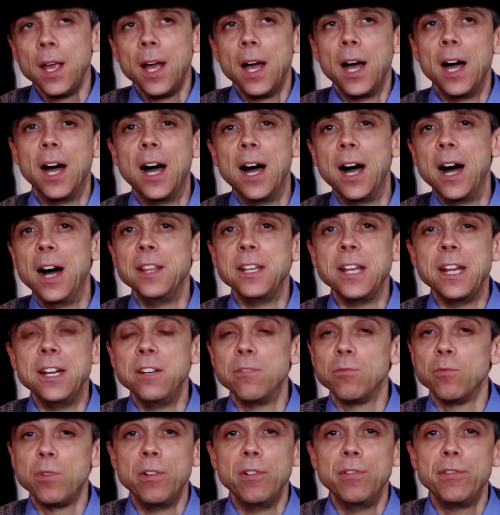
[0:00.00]
And
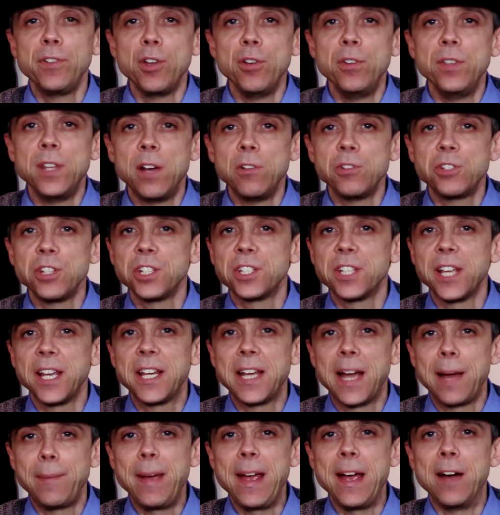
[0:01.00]
then we're reviewing those as they
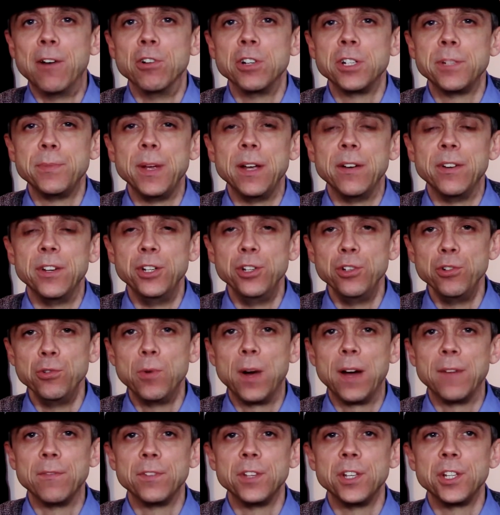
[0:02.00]
come out, which is a bit of a new
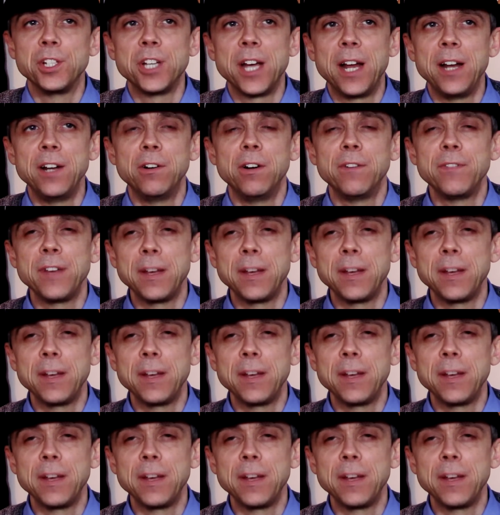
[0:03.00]
one for the channel.